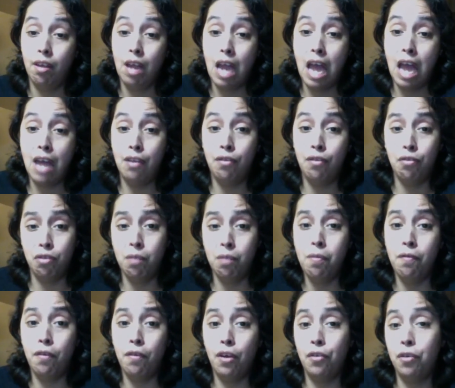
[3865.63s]
And some
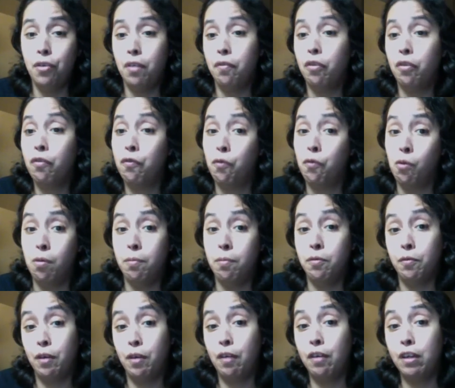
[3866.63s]
of us have formed
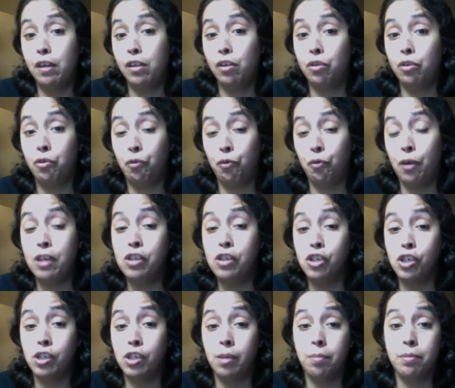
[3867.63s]
very close
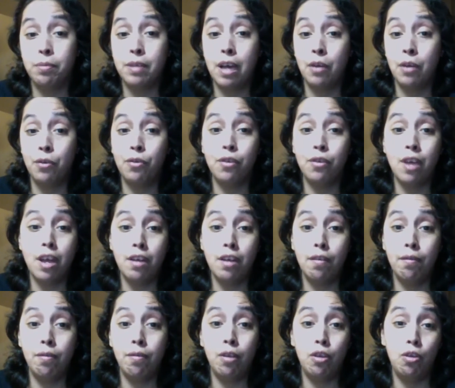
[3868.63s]
friendships outside
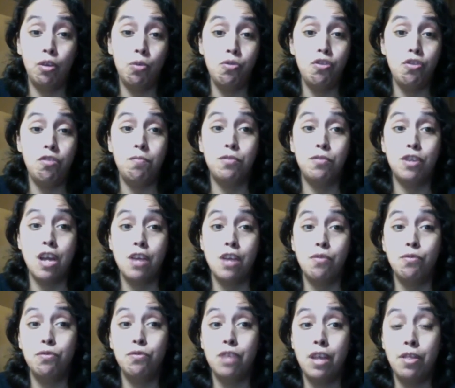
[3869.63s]
of the YouTube
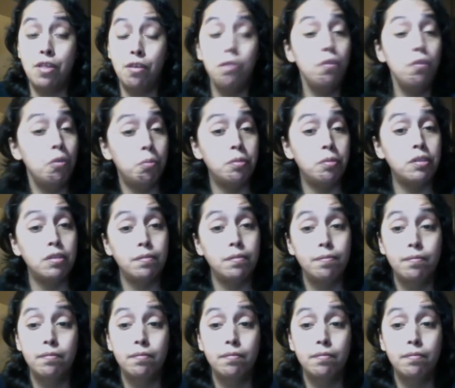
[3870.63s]
channels and the groups.